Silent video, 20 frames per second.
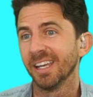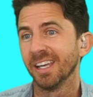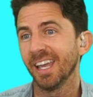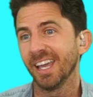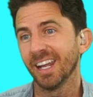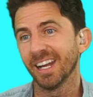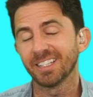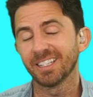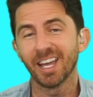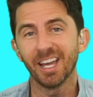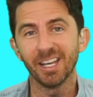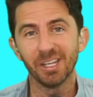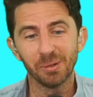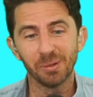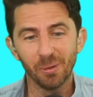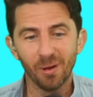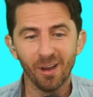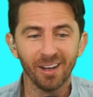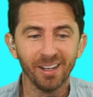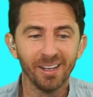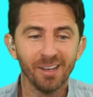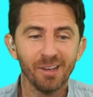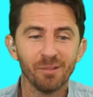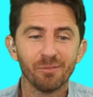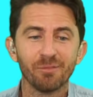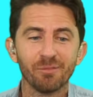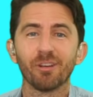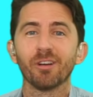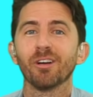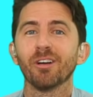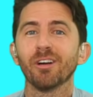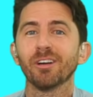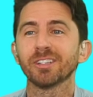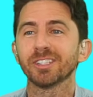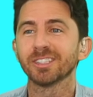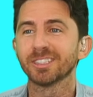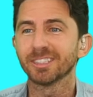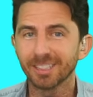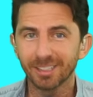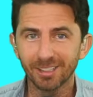And I tell you what, for her
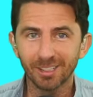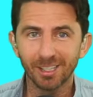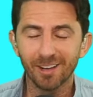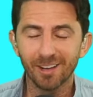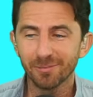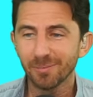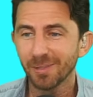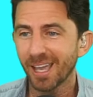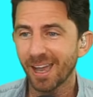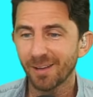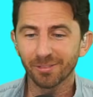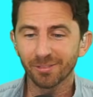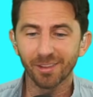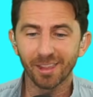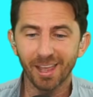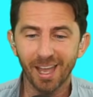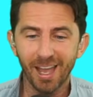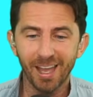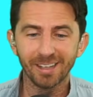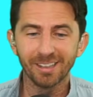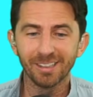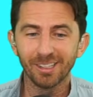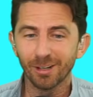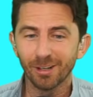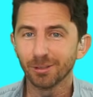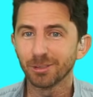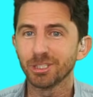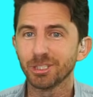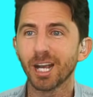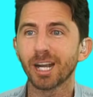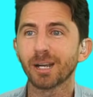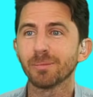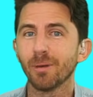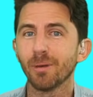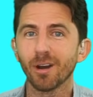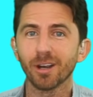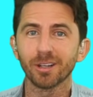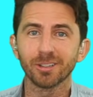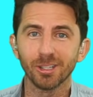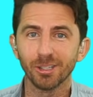to still love me after that, you know, check
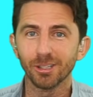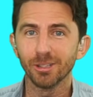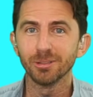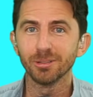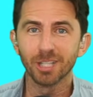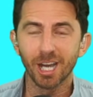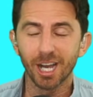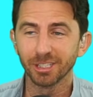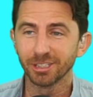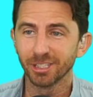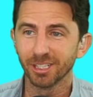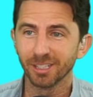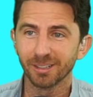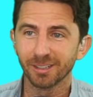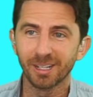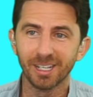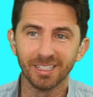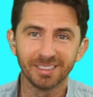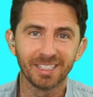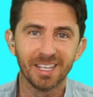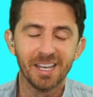mark to you, Tasha. Because